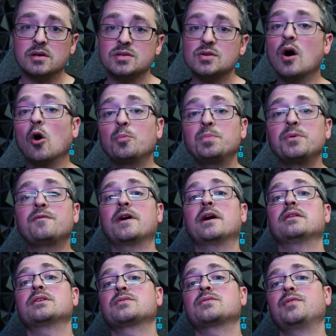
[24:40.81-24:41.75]
So I hope you
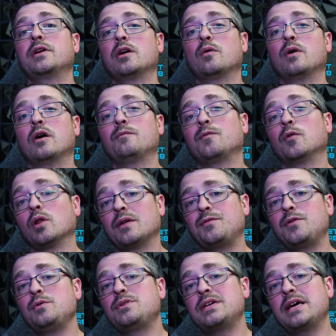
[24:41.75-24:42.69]
found this video helpful.
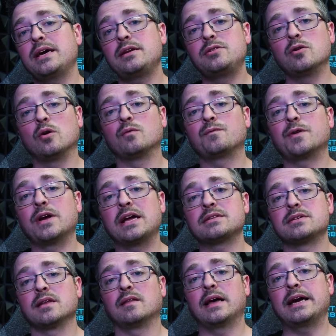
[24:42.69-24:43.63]
If you did, don't forget
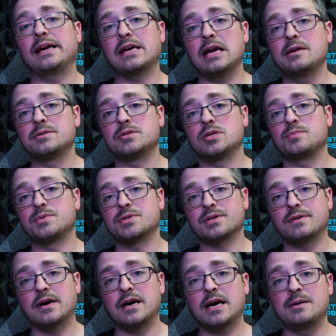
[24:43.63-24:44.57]
to like and
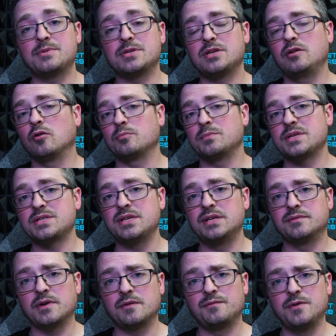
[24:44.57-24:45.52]
subscribe so you don't miss any
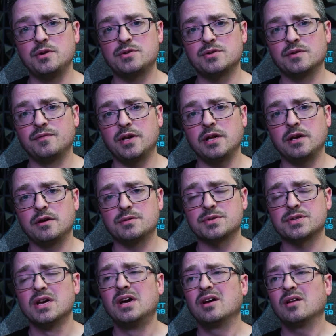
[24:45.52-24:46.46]
of our future videos.